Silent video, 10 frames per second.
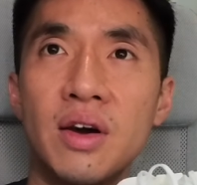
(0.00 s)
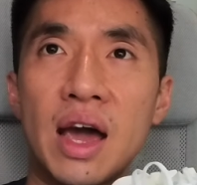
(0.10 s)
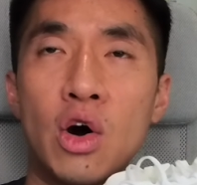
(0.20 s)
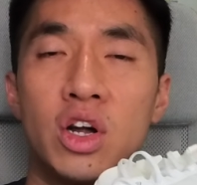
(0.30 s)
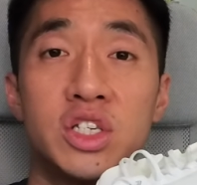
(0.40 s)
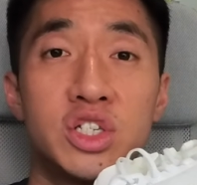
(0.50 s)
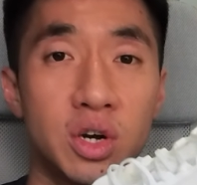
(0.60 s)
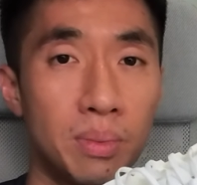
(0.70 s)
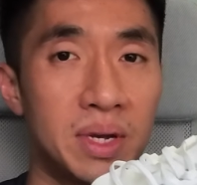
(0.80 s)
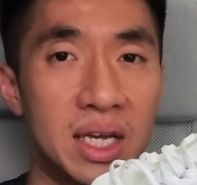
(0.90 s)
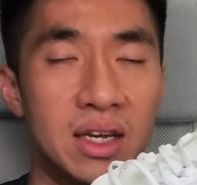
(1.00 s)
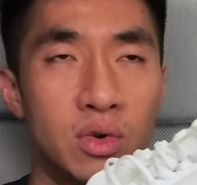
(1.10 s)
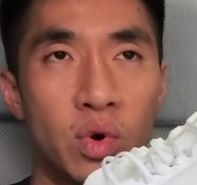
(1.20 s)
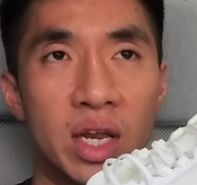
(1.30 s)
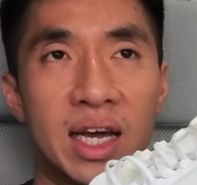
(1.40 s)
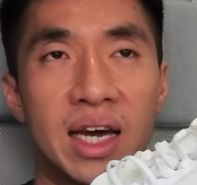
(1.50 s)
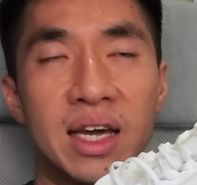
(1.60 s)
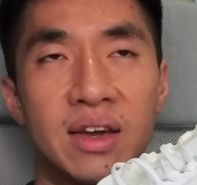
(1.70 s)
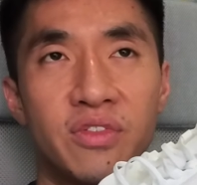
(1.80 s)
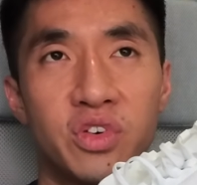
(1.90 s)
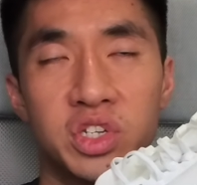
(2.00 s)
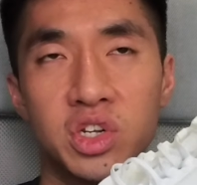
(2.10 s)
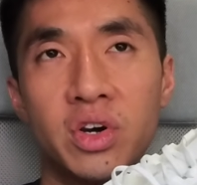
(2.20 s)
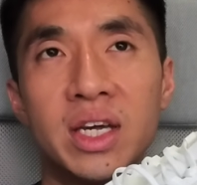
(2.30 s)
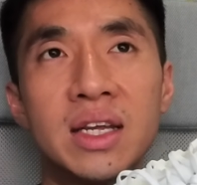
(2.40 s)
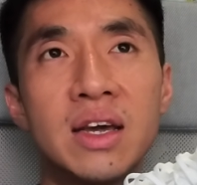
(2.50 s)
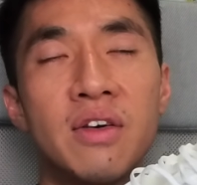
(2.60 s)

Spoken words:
on Shopee when I first saw it